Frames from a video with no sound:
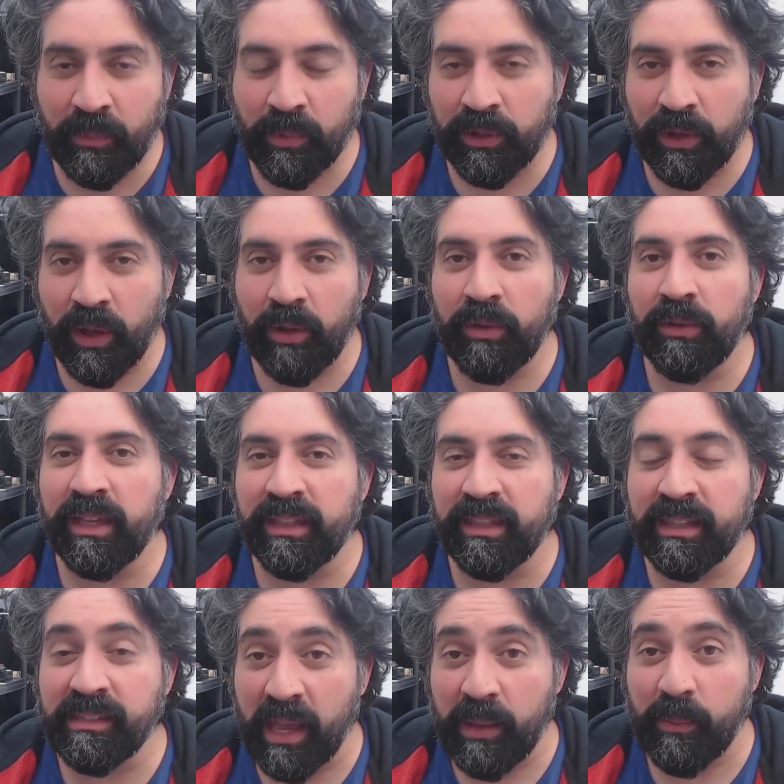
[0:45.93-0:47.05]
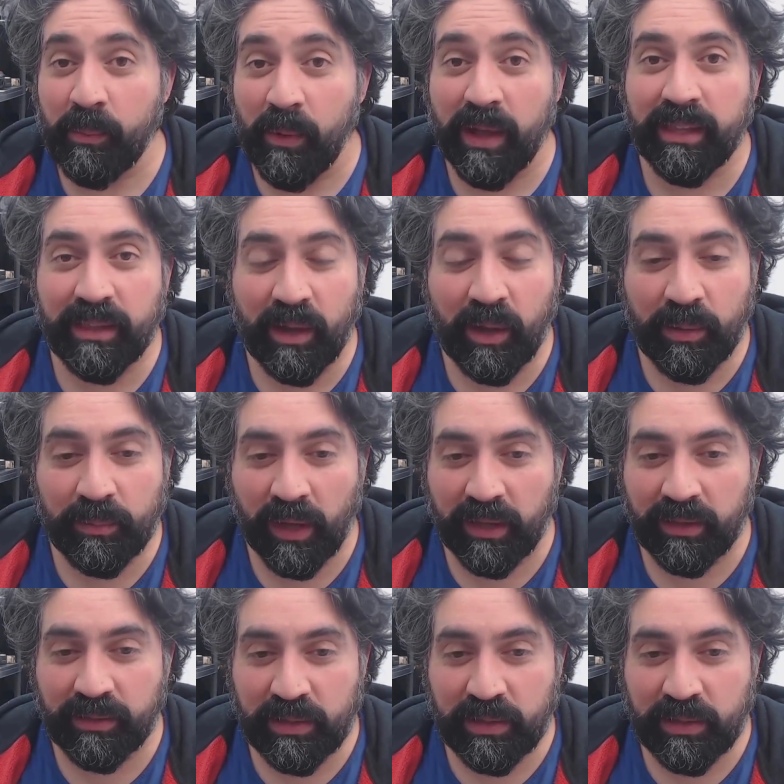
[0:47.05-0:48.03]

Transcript: want to go in the same way that I'm going.